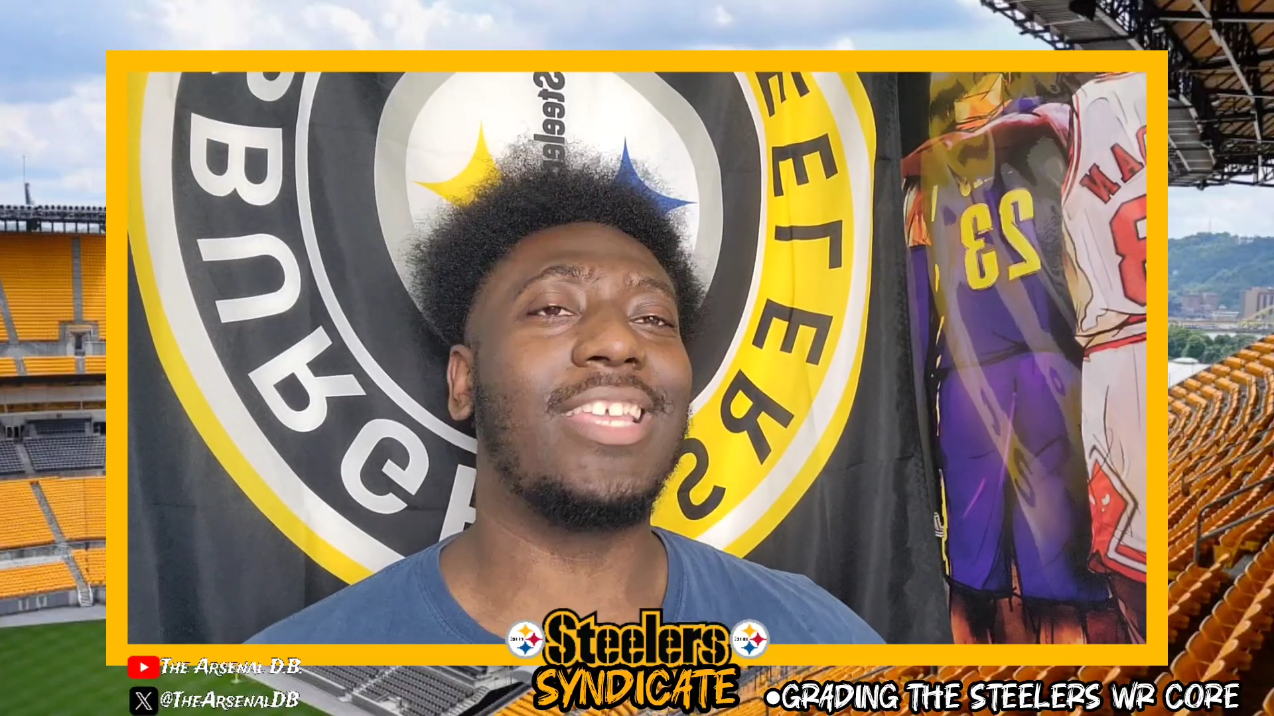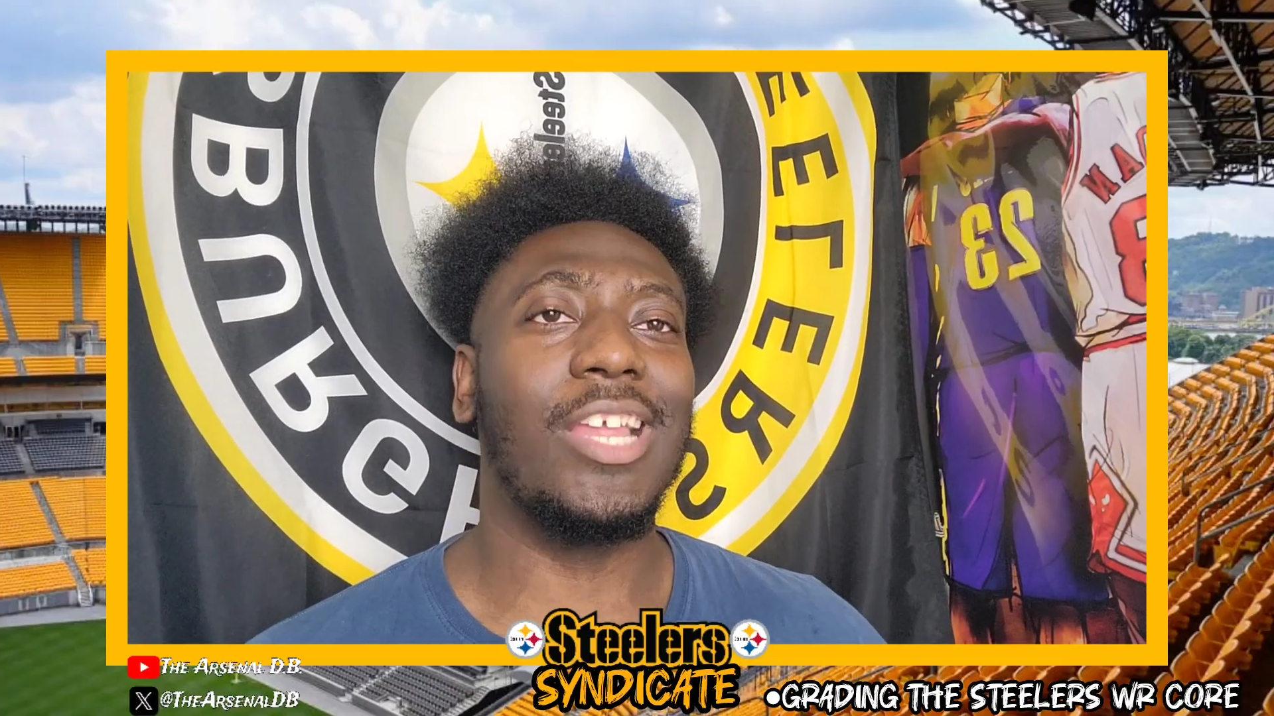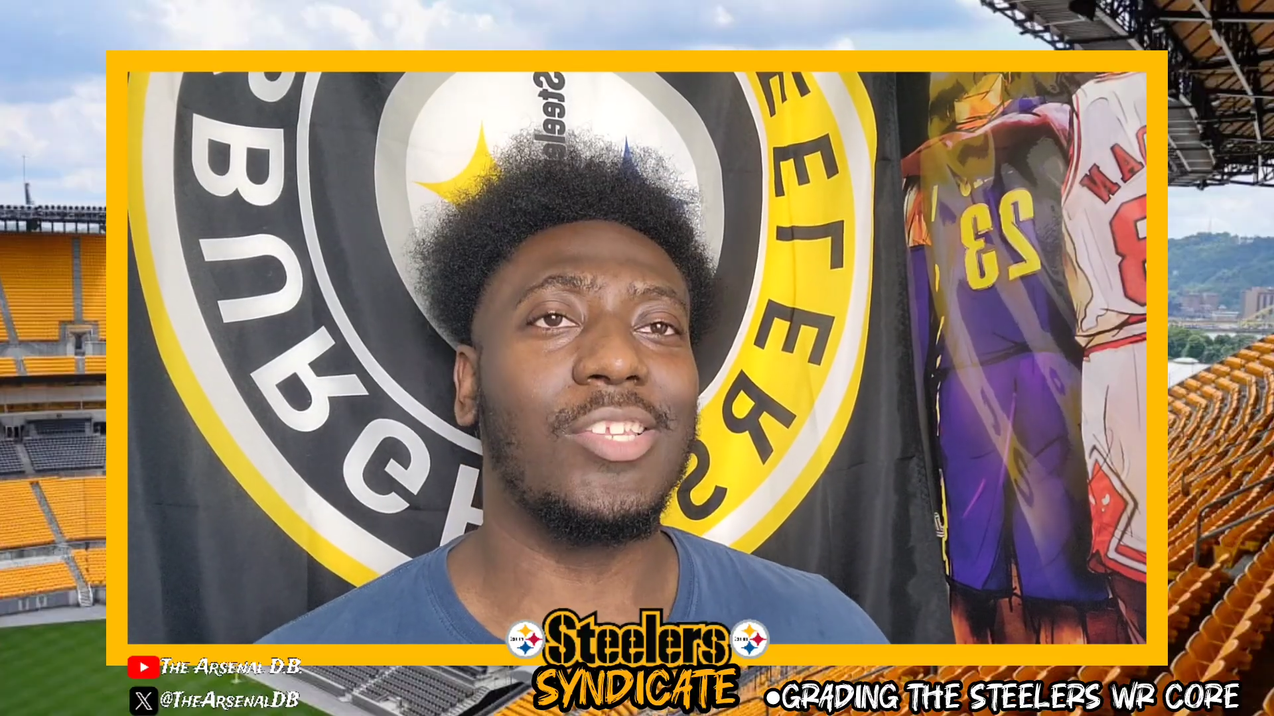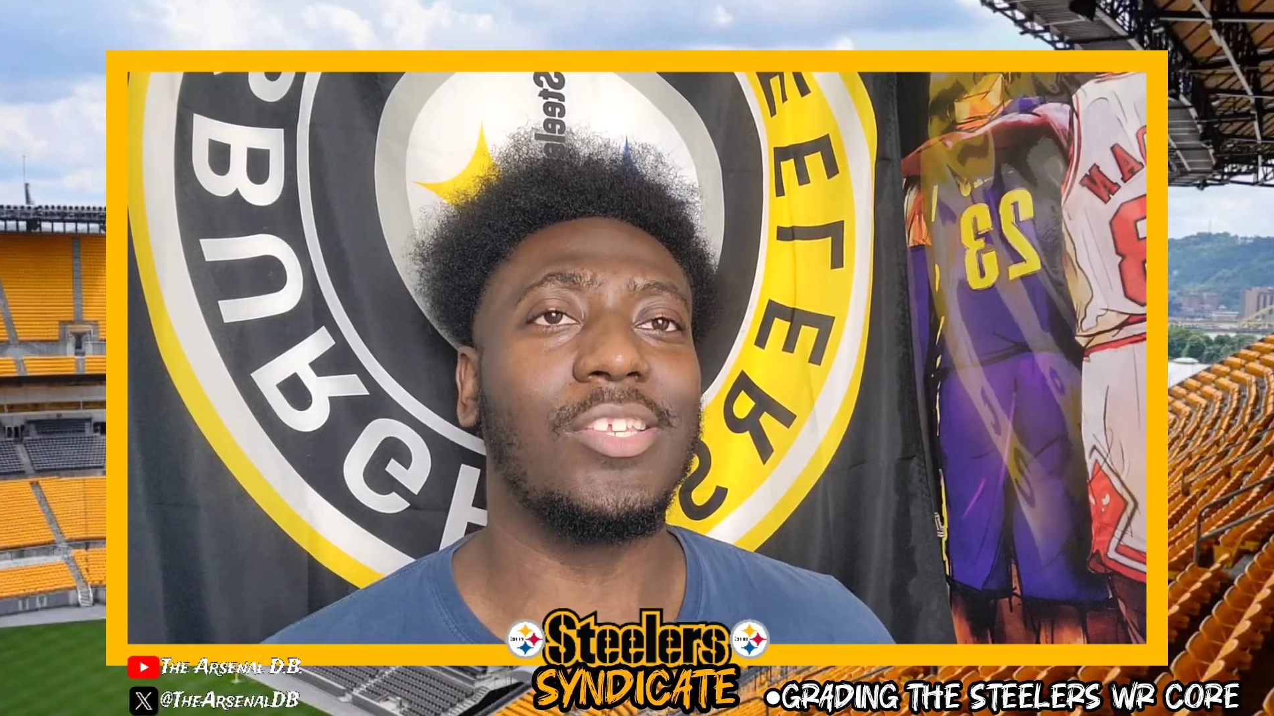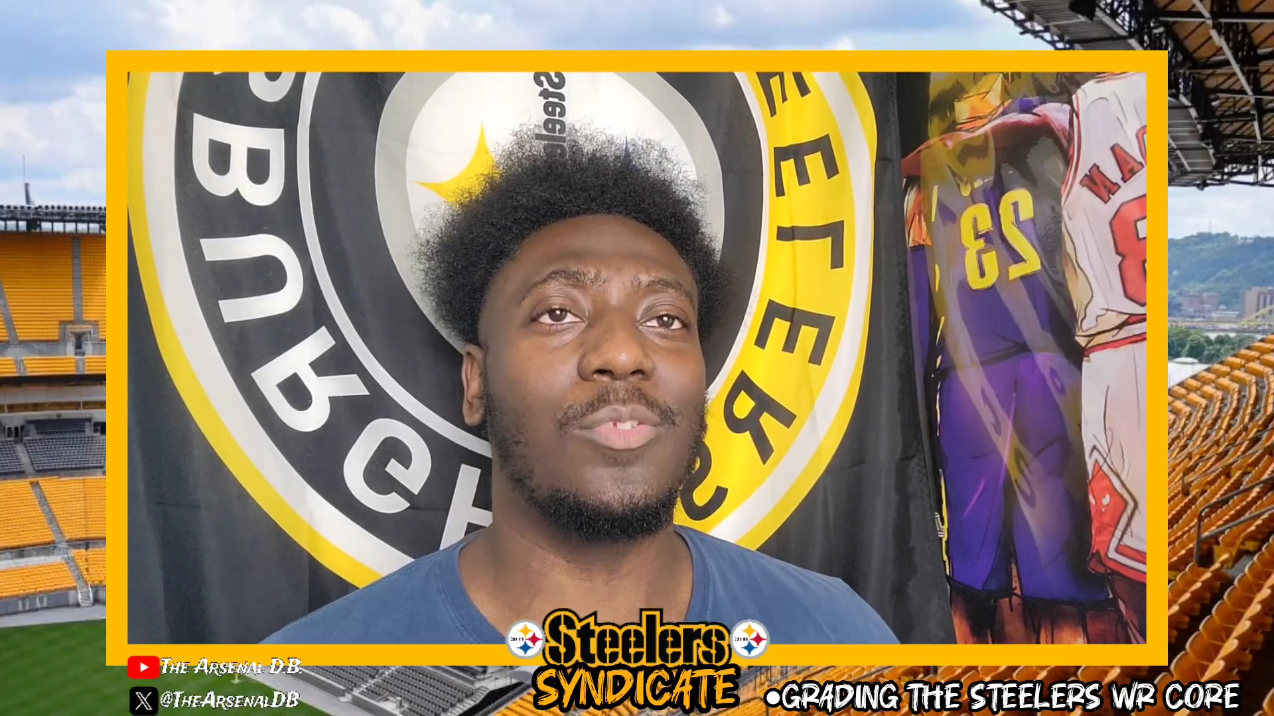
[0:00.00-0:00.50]

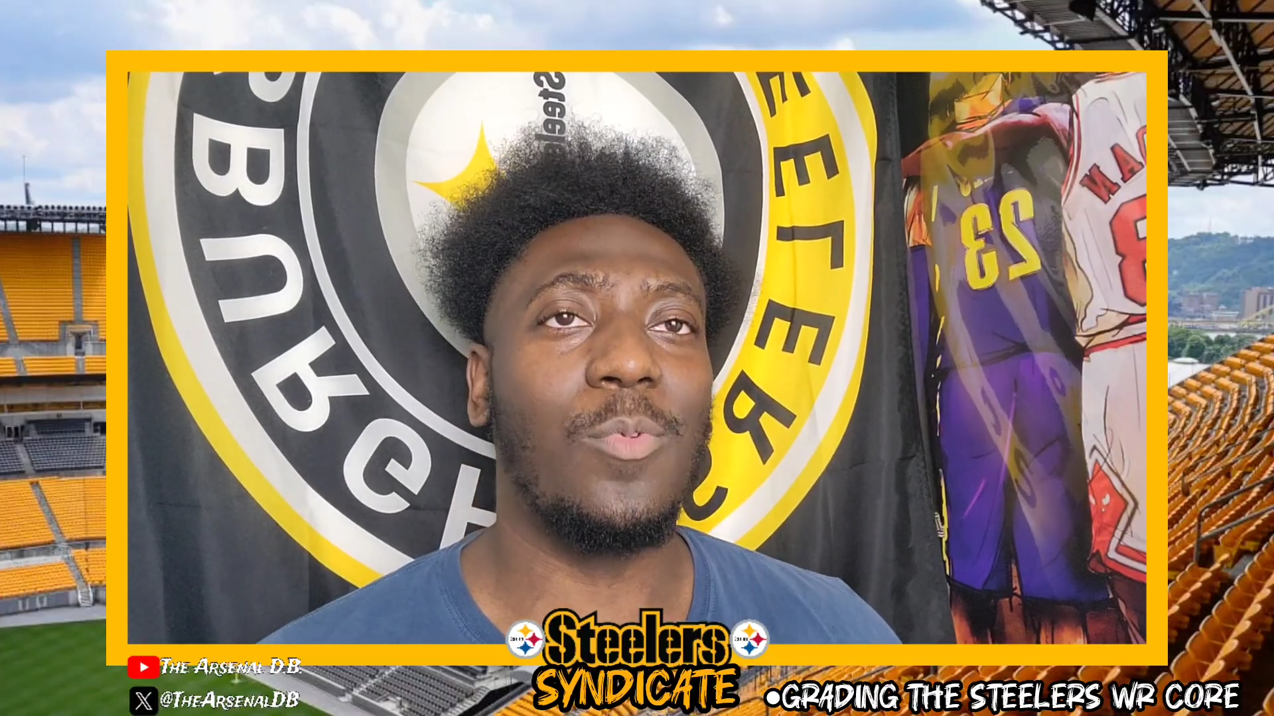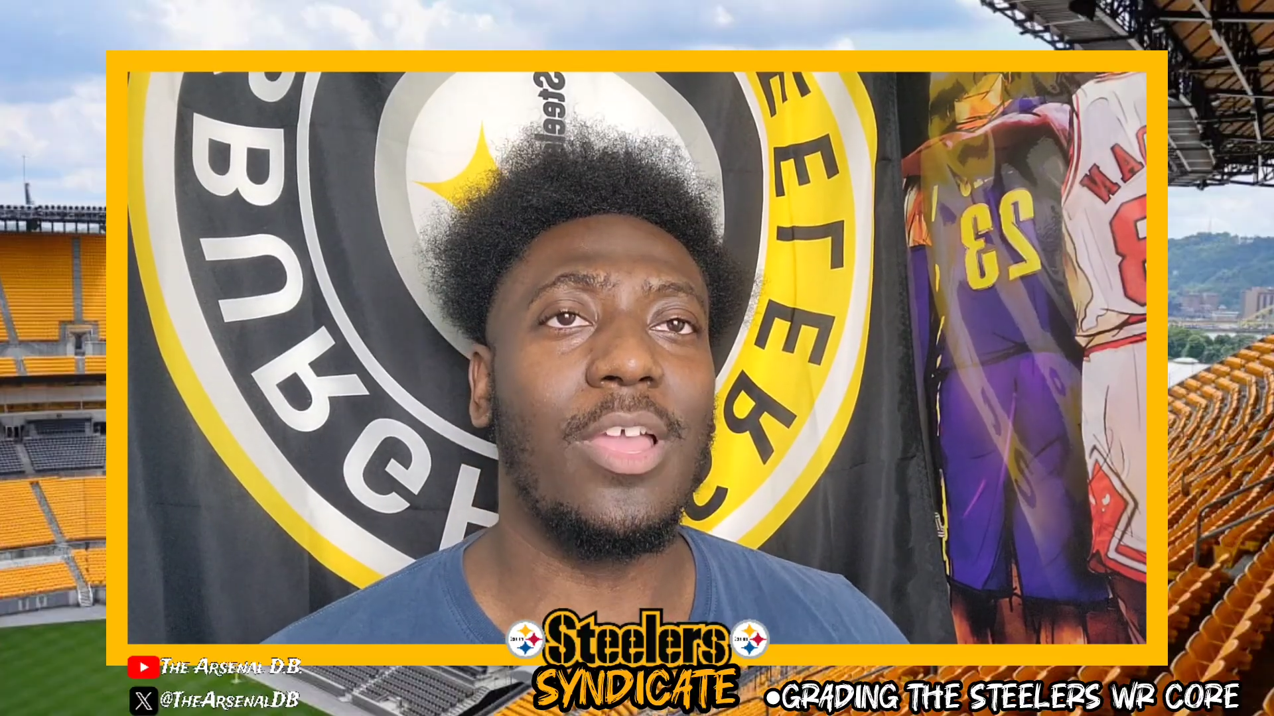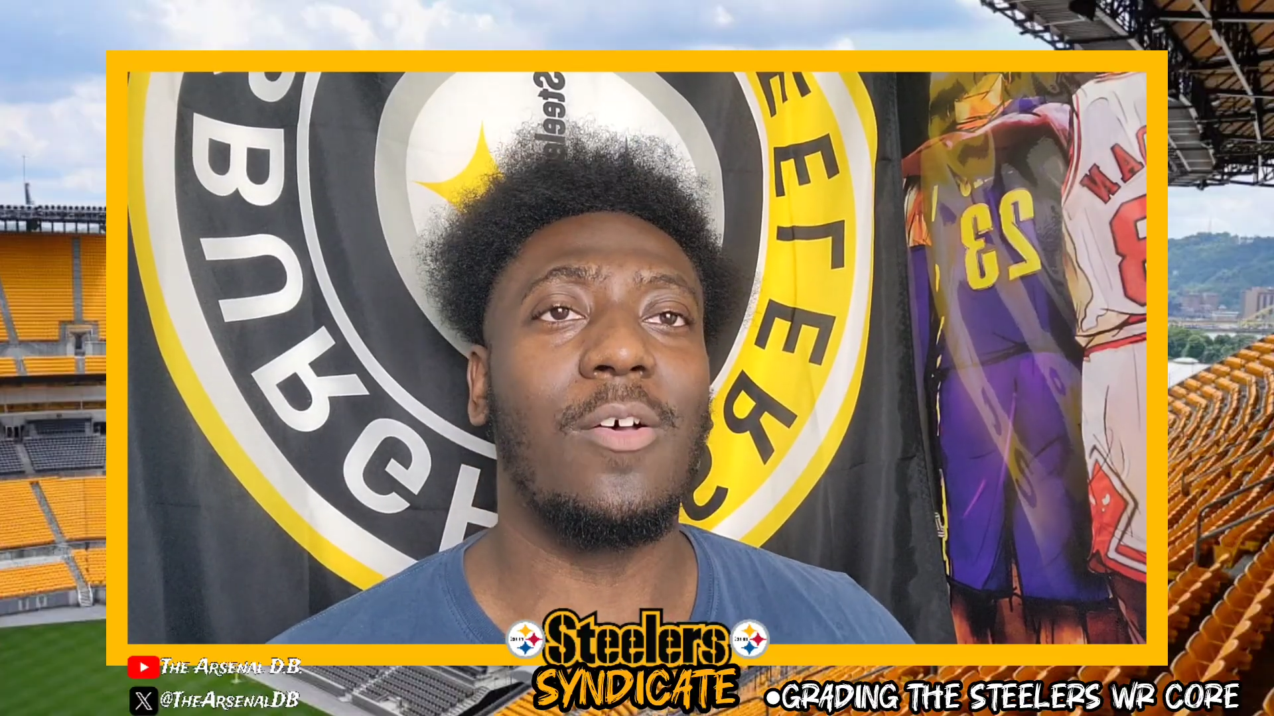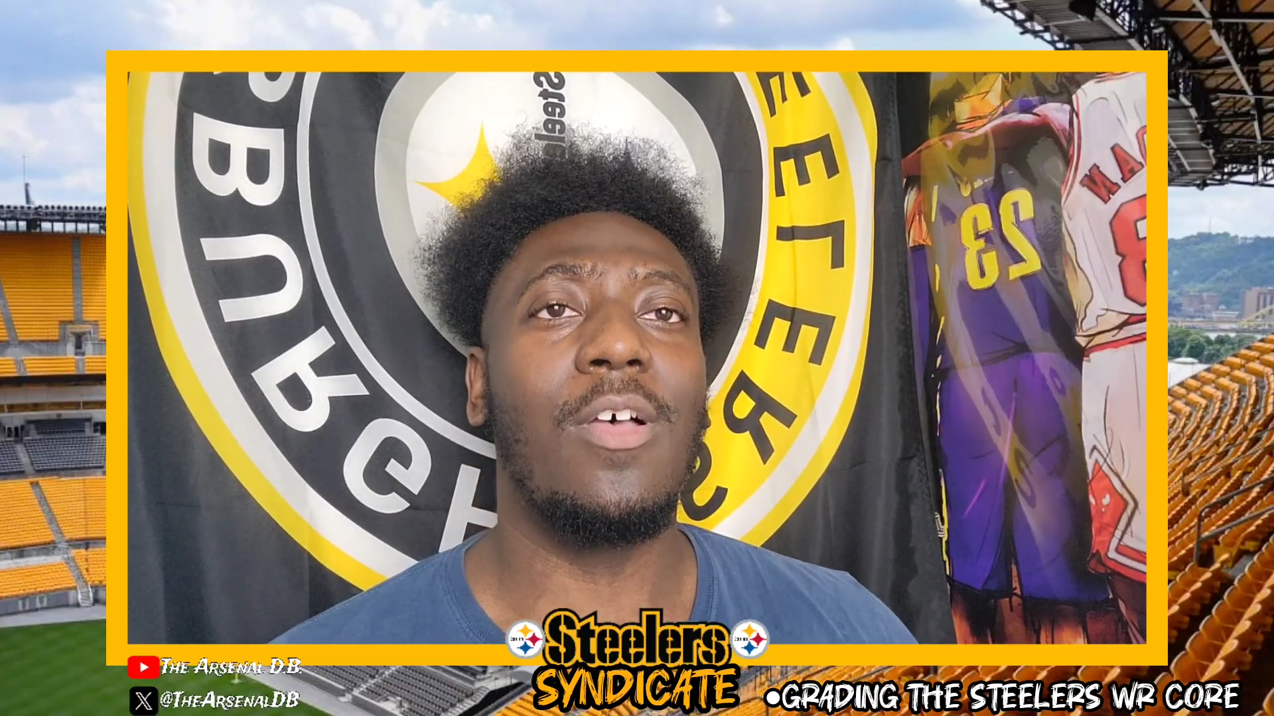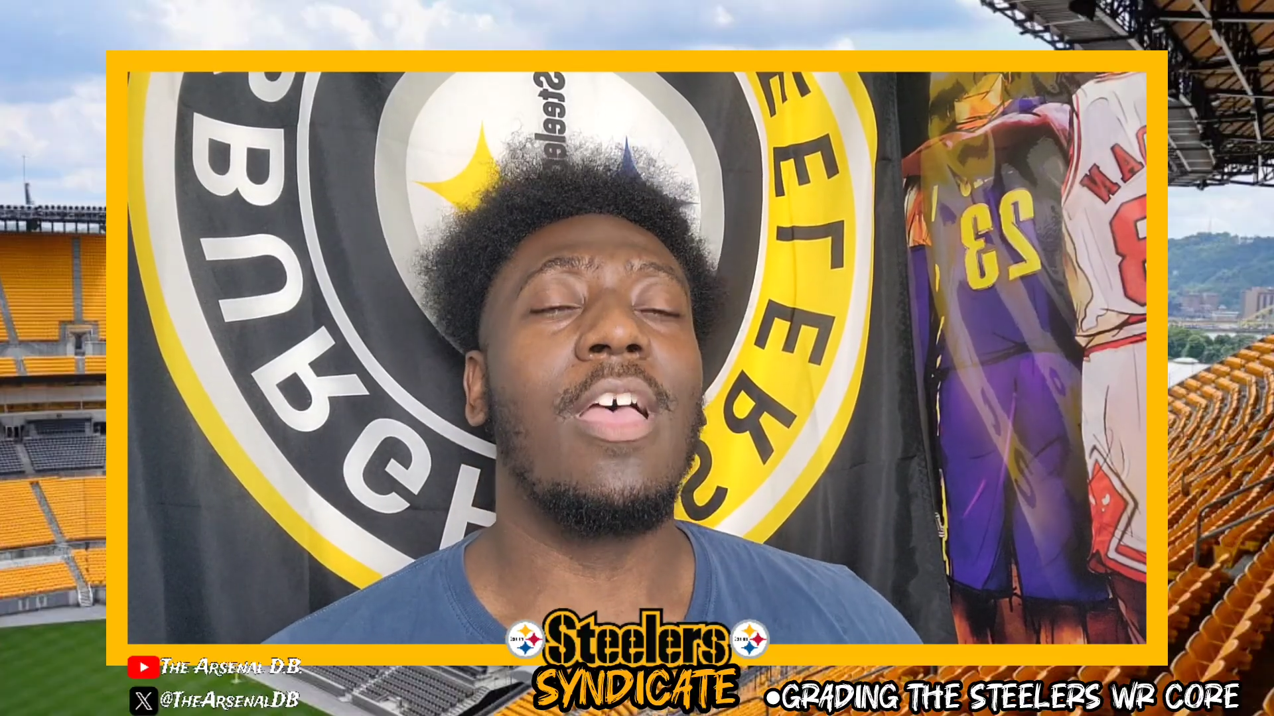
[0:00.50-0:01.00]
catches as
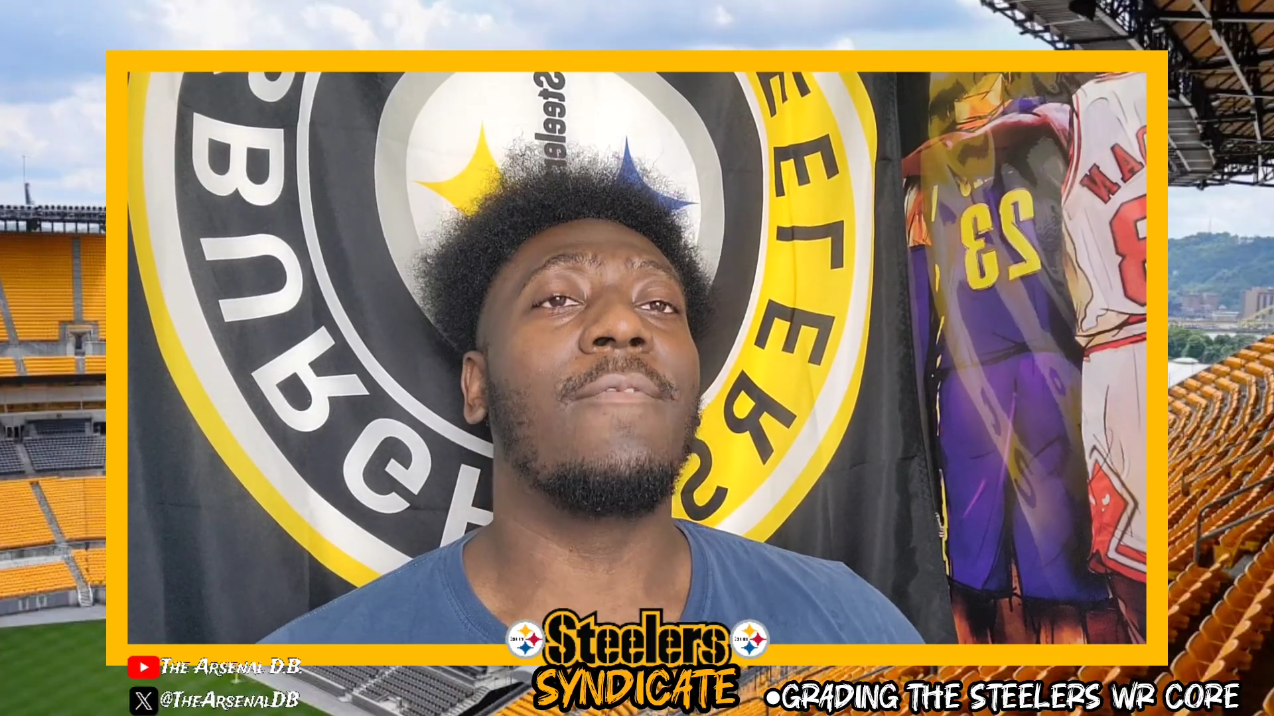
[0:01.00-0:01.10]
well,